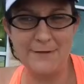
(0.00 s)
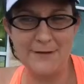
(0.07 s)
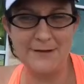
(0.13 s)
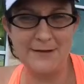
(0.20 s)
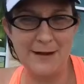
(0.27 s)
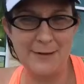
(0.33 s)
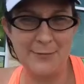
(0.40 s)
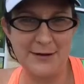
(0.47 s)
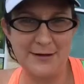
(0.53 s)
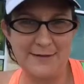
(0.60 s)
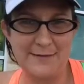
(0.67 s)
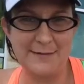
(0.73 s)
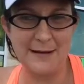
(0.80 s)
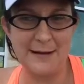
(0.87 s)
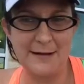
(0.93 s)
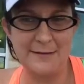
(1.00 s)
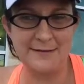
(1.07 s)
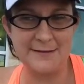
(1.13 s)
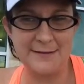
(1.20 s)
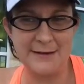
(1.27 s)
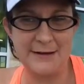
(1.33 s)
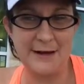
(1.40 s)
of the topics that
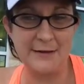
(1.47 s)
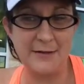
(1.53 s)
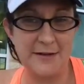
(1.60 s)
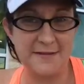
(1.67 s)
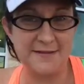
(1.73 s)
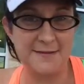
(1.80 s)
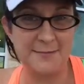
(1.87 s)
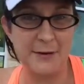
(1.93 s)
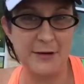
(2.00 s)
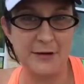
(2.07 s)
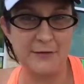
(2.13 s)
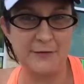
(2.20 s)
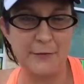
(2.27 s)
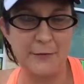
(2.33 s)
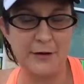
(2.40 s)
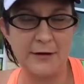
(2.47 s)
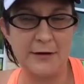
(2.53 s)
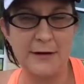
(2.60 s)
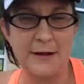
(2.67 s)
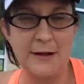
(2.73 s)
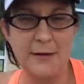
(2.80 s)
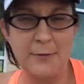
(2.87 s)
she had lost a speaker for
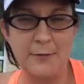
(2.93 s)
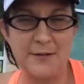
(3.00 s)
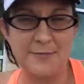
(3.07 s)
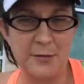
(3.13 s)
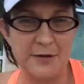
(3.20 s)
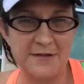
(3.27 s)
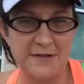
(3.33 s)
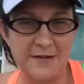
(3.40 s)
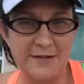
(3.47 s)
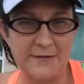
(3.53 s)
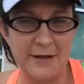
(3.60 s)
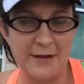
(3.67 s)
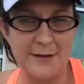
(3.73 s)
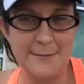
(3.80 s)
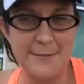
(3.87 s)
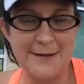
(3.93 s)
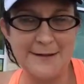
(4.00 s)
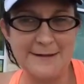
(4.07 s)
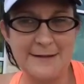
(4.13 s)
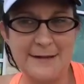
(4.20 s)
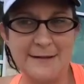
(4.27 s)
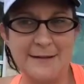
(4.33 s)
was personal
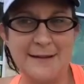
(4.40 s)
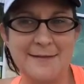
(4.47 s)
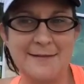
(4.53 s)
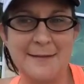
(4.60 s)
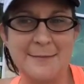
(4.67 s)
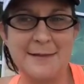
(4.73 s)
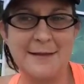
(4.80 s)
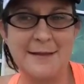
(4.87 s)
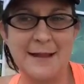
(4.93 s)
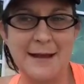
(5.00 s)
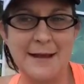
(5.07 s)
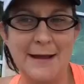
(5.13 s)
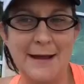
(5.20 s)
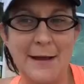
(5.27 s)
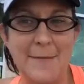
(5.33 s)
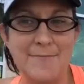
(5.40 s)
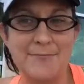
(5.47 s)
development, and that's something that